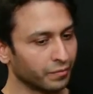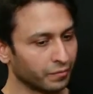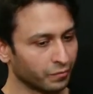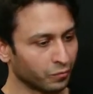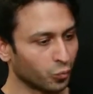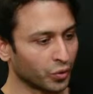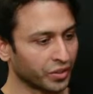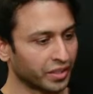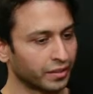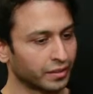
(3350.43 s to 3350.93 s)

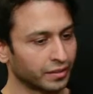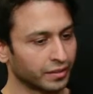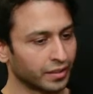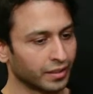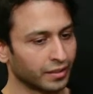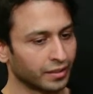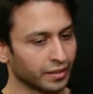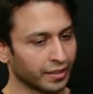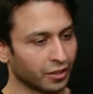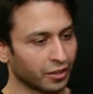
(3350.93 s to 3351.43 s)
within
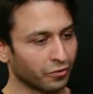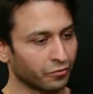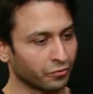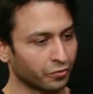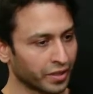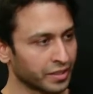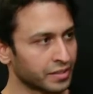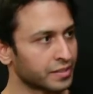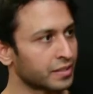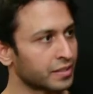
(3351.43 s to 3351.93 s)
the kind of
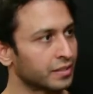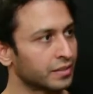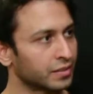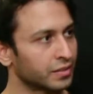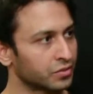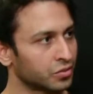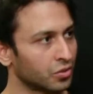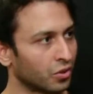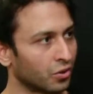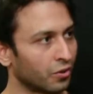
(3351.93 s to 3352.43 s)
risk
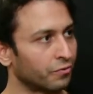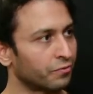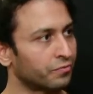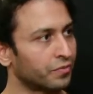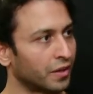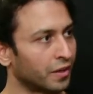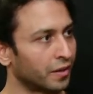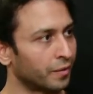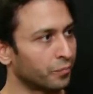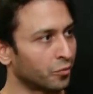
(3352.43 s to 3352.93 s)
sort of
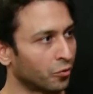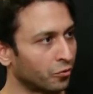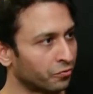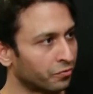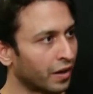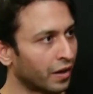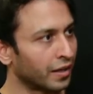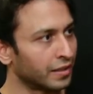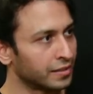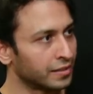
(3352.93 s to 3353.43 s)

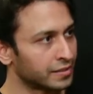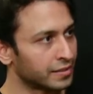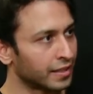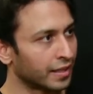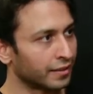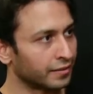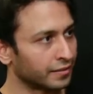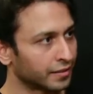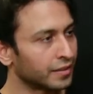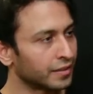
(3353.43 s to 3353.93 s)
profiles
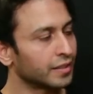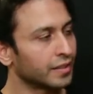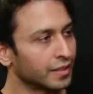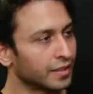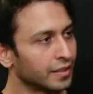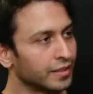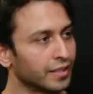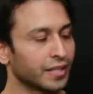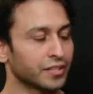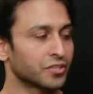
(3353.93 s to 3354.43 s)
that.
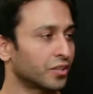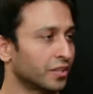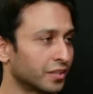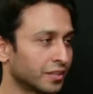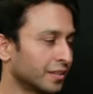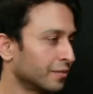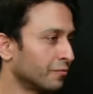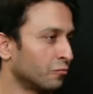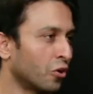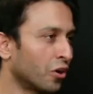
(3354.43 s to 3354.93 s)

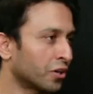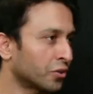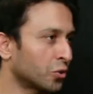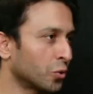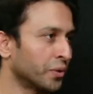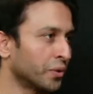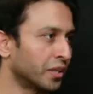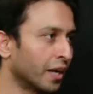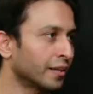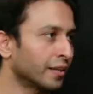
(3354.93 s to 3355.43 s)
So work to
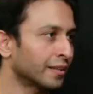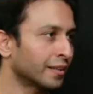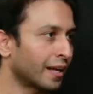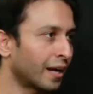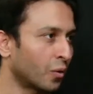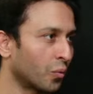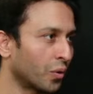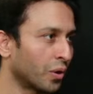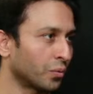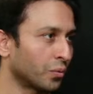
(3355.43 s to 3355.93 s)
be done.
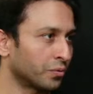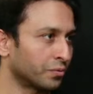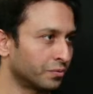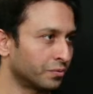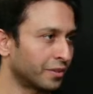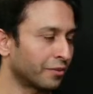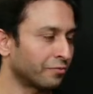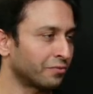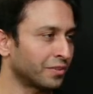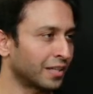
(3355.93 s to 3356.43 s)
We're
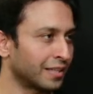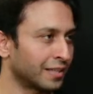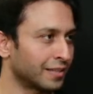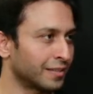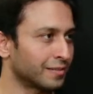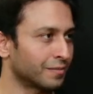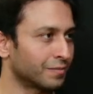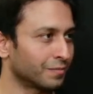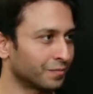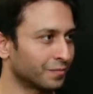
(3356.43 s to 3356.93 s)

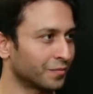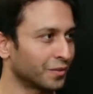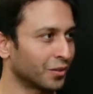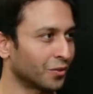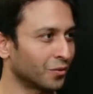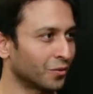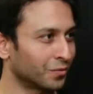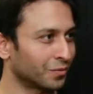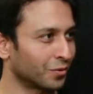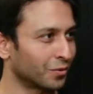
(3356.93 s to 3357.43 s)
definitely
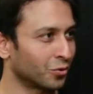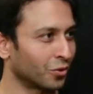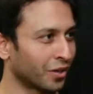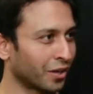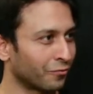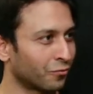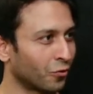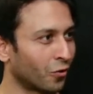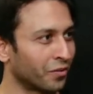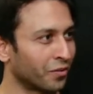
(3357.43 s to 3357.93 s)

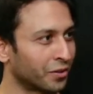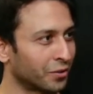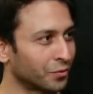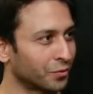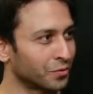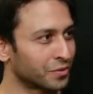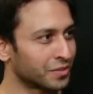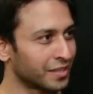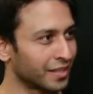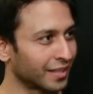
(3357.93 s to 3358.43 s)
looking forward
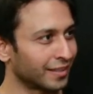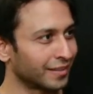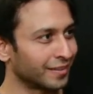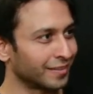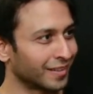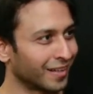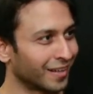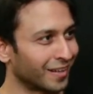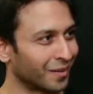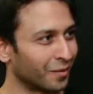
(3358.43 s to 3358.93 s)
to
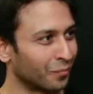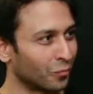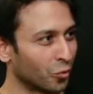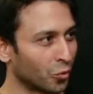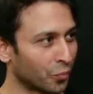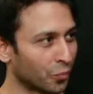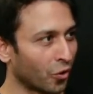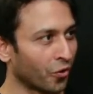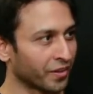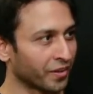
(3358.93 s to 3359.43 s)
seeing
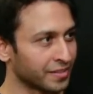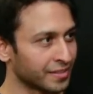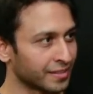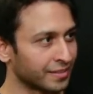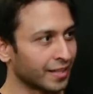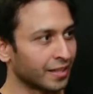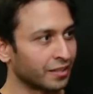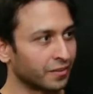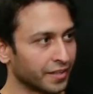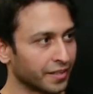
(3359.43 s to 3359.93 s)
more progress
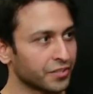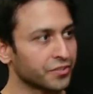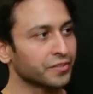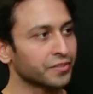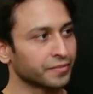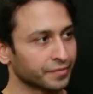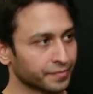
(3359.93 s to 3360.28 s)
in that direction.